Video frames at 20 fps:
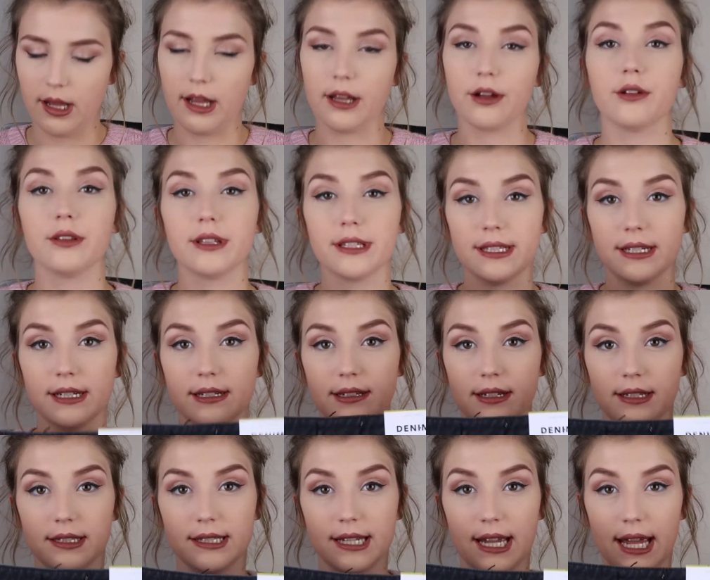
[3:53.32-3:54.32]
I got this in a
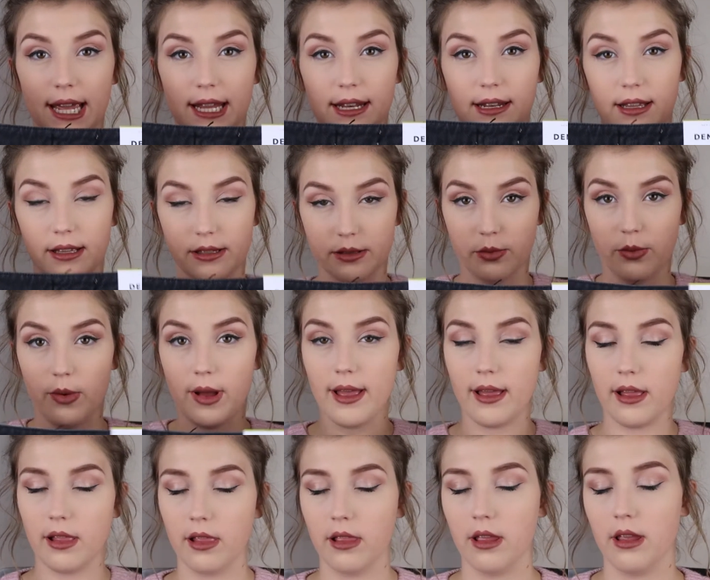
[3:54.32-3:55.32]
size 10 as
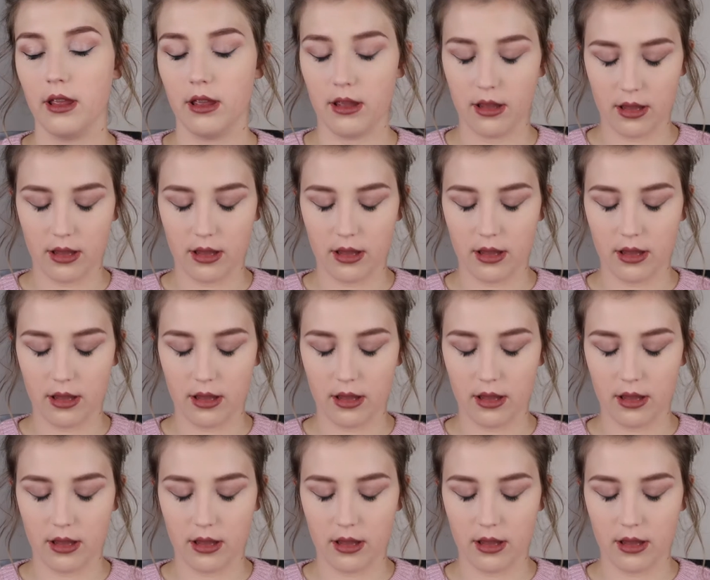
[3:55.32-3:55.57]
well,